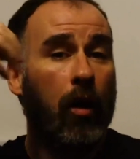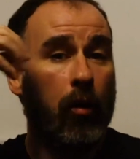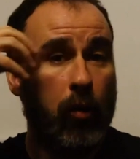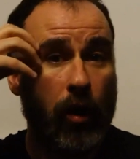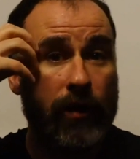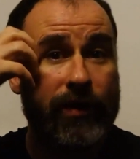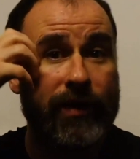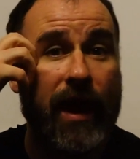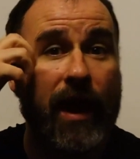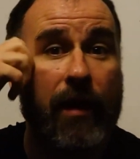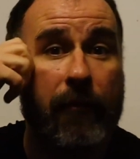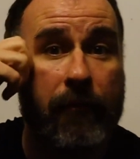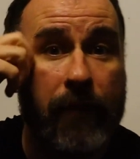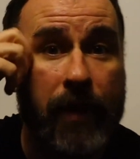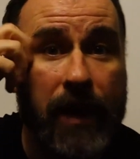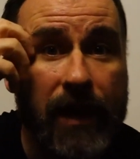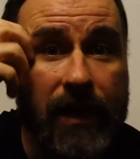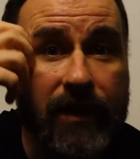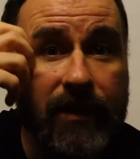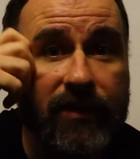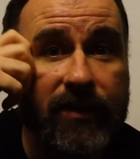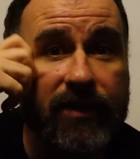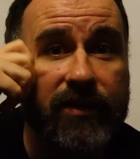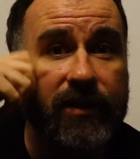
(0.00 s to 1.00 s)
Well, what that
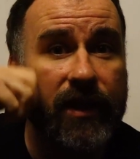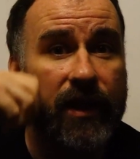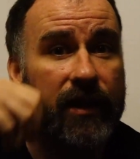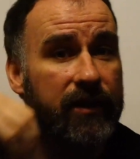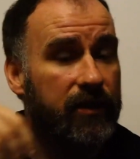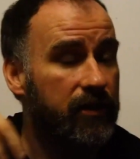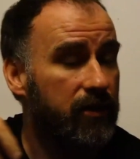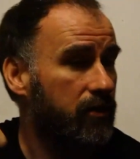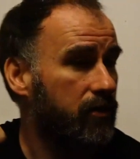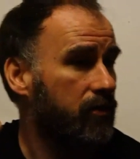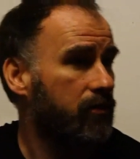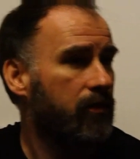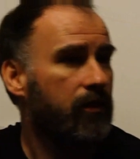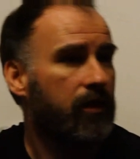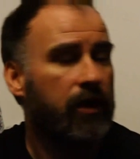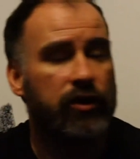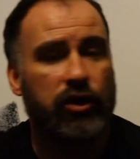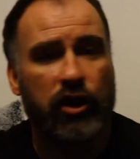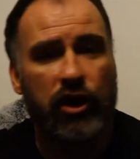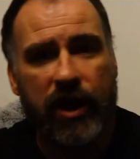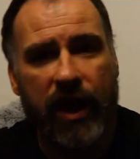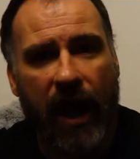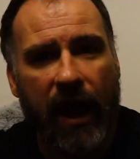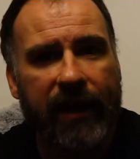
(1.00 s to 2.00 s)
means is that it's
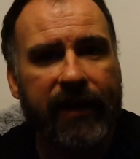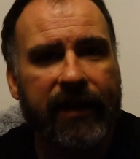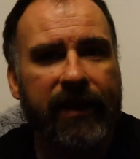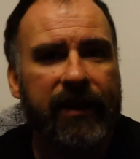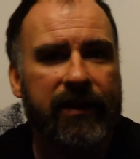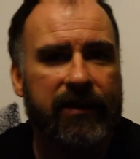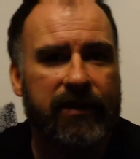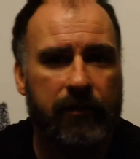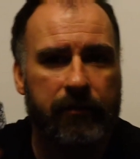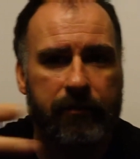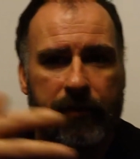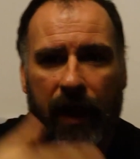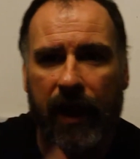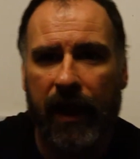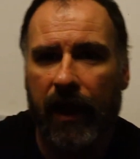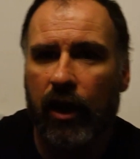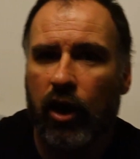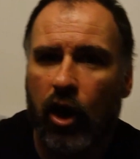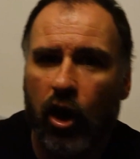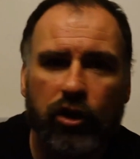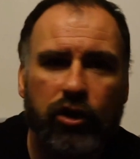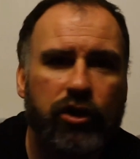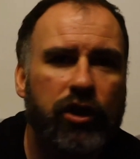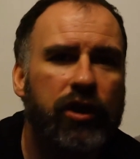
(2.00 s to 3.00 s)
a genetic, it's a
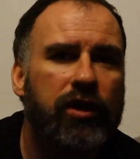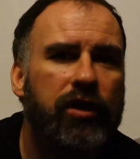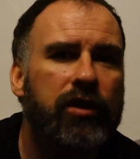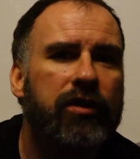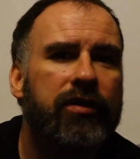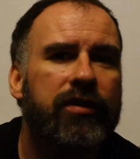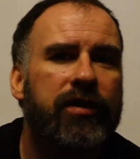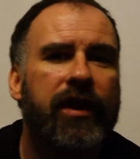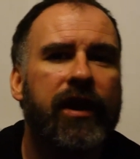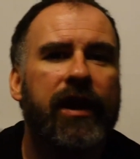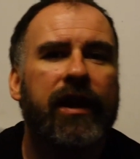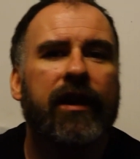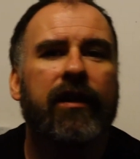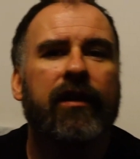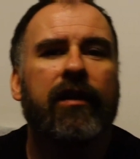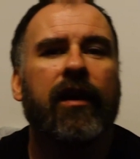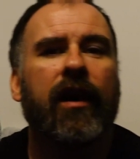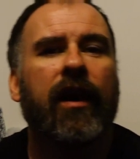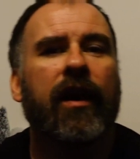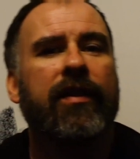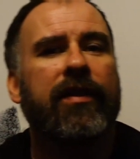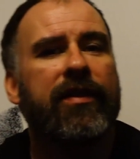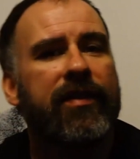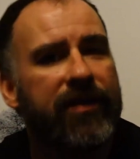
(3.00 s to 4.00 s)
biological
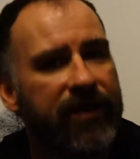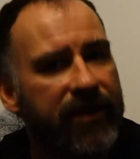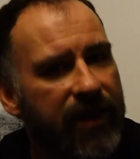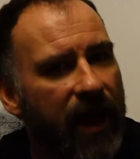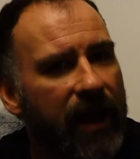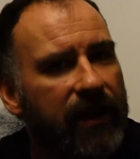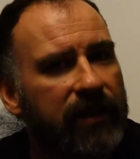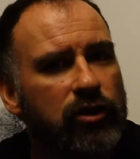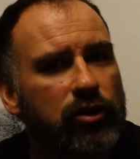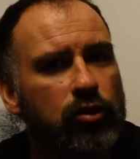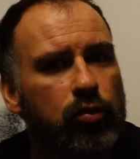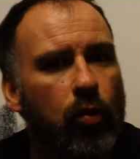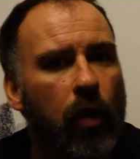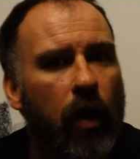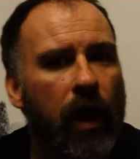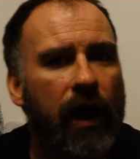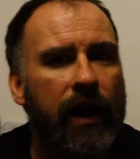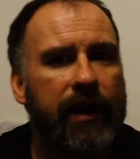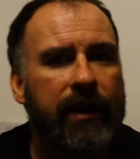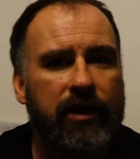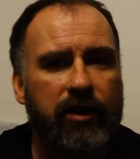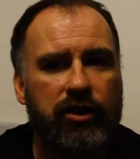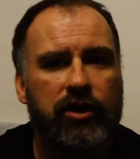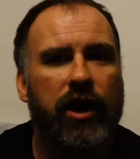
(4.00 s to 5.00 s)
thing, and that's
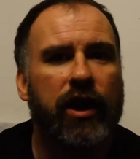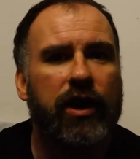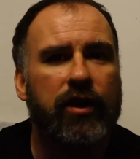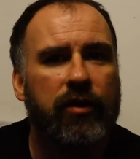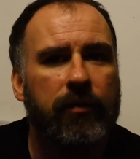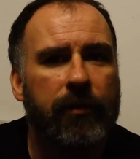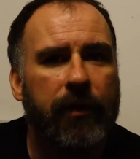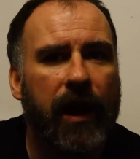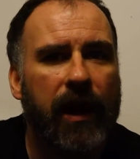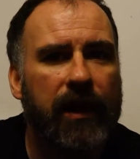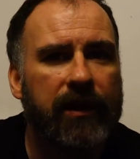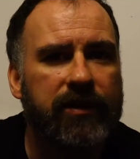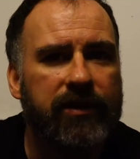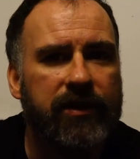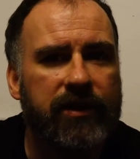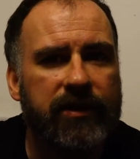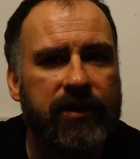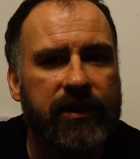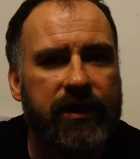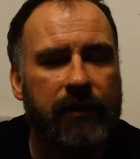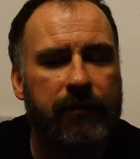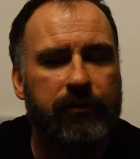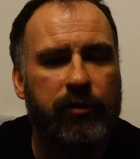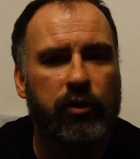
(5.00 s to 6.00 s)
why the gender balance
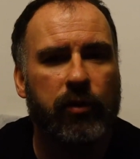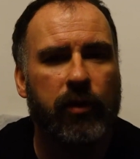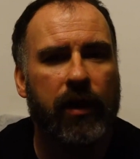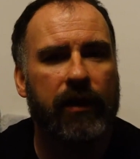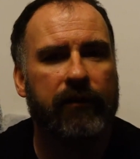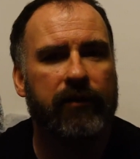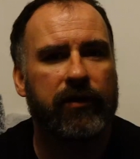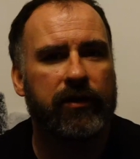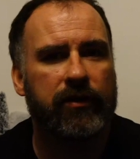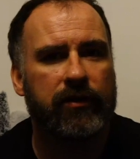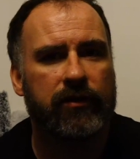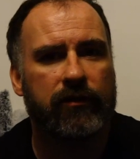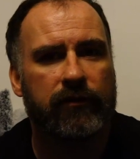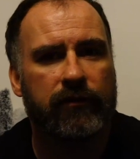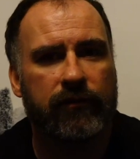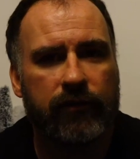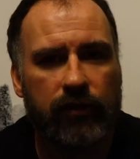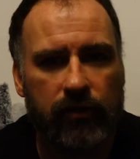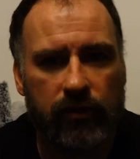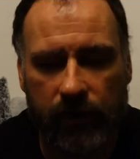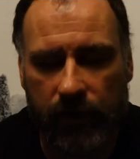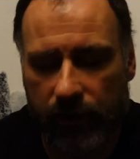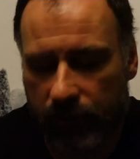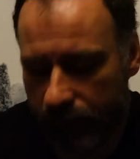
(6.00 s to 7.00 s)
is tipped so heavily
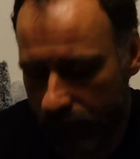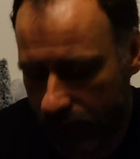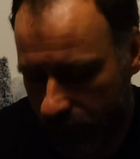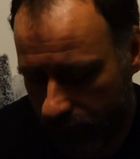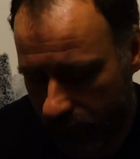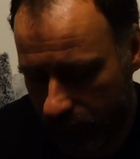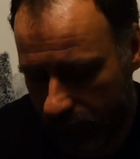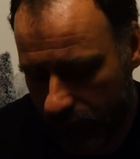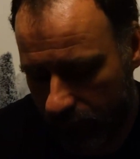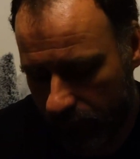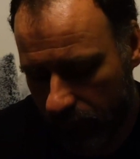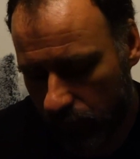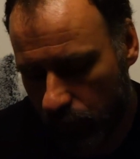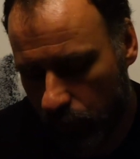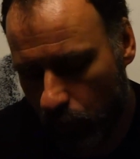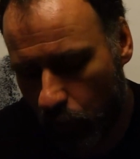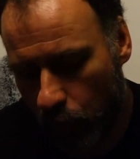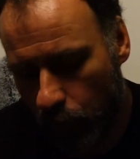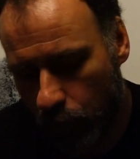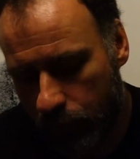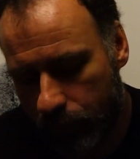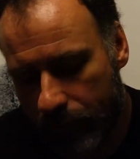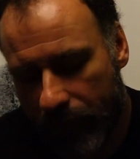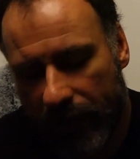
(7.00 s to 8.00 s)

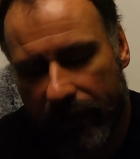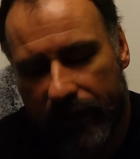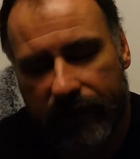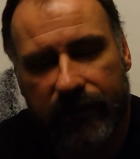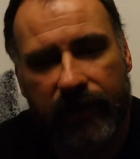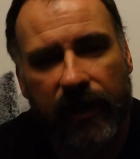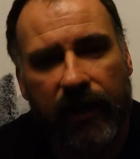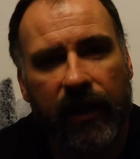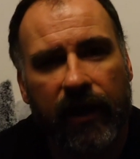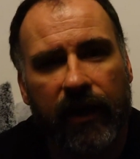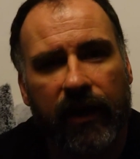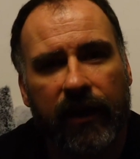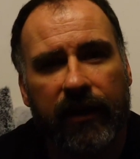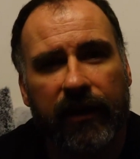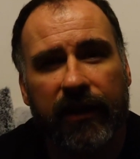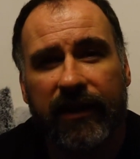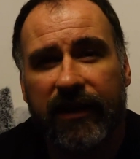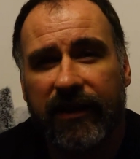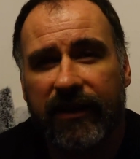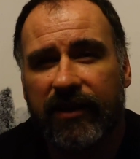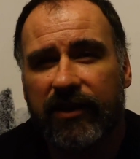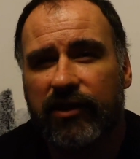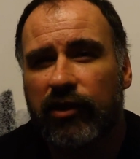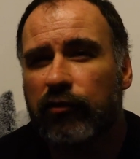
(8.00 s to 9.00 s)
towards males.
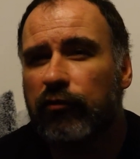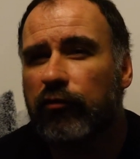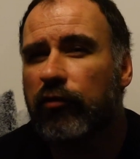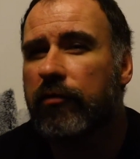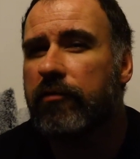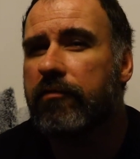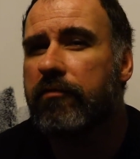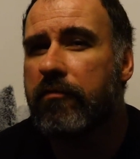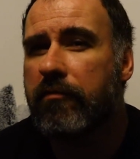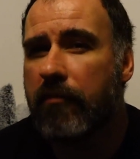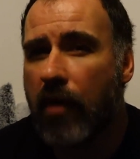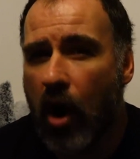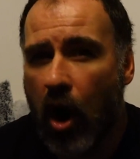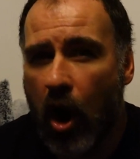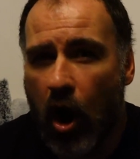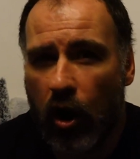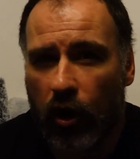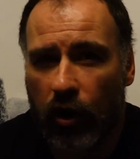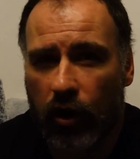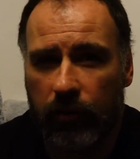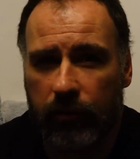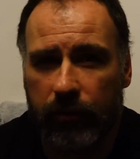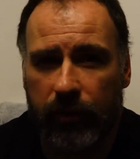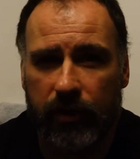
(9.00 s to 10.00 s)
Now, this is a
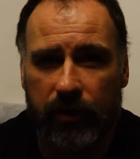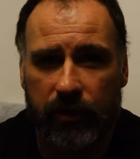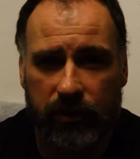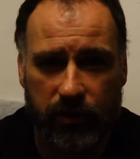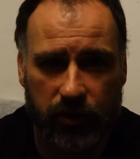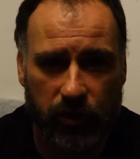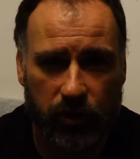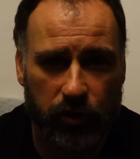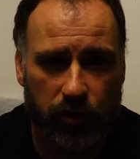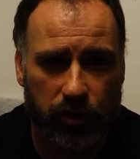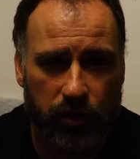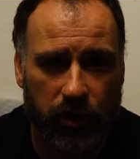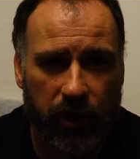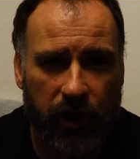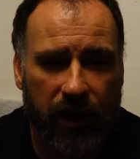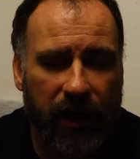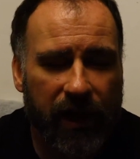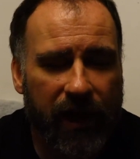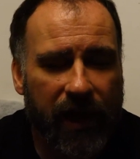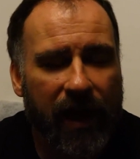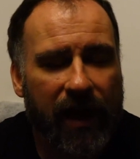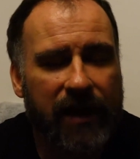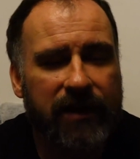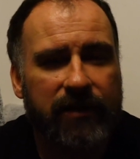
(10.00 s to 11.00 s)
remarkable assertion,
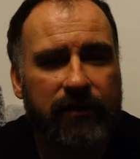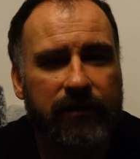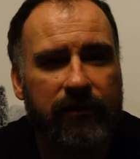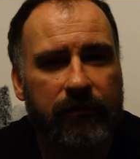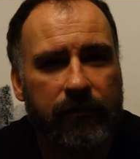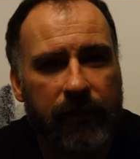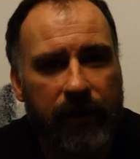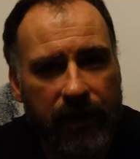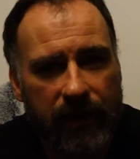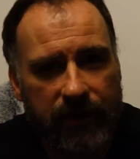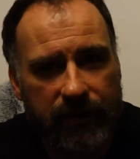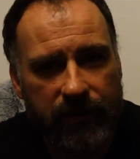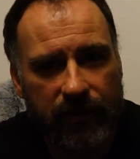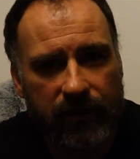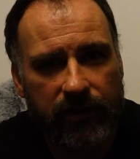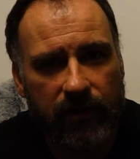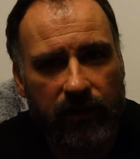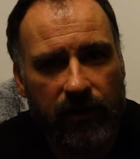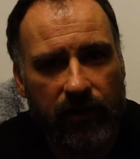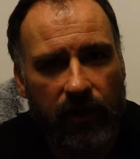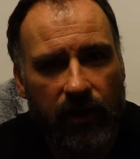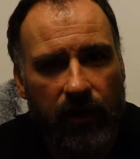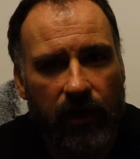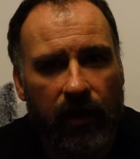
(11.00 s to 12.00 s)
and I asked
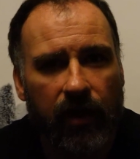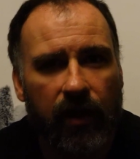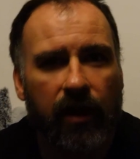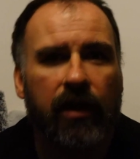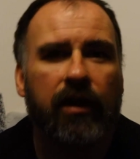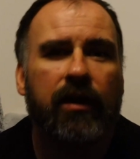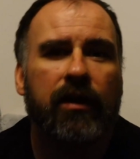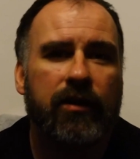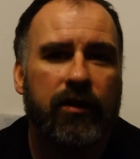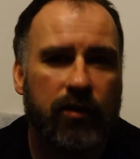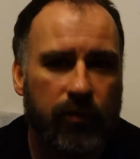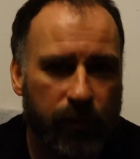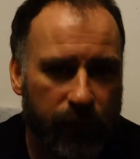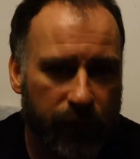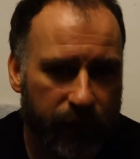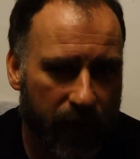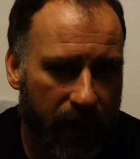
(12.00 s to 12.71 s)
Mason to